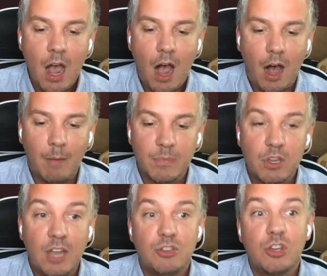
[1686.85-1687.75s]

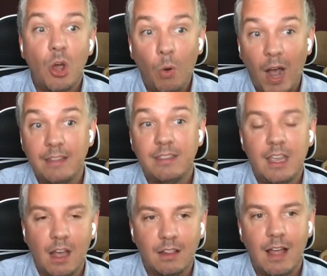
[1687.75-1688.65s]
And so I
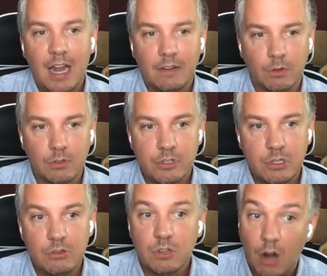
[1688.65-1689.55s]
think a lot of rural
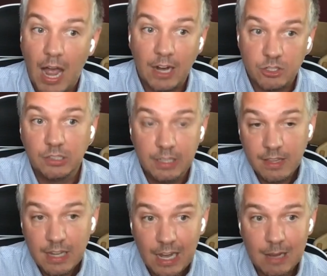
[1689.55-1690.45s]
students are actually
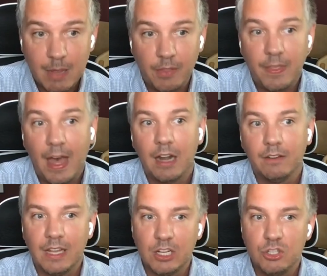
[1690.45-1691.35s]
thinking about that
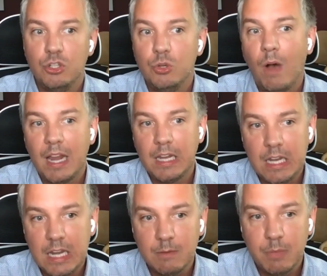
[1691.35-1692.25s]
of like, do I
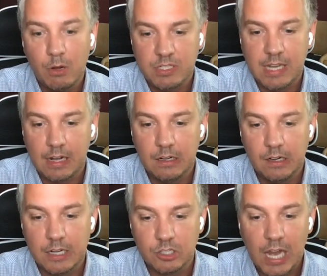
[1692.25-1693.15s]
need post-secondary
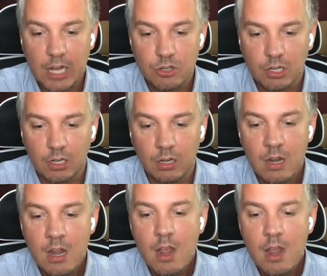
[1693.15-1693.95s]
education?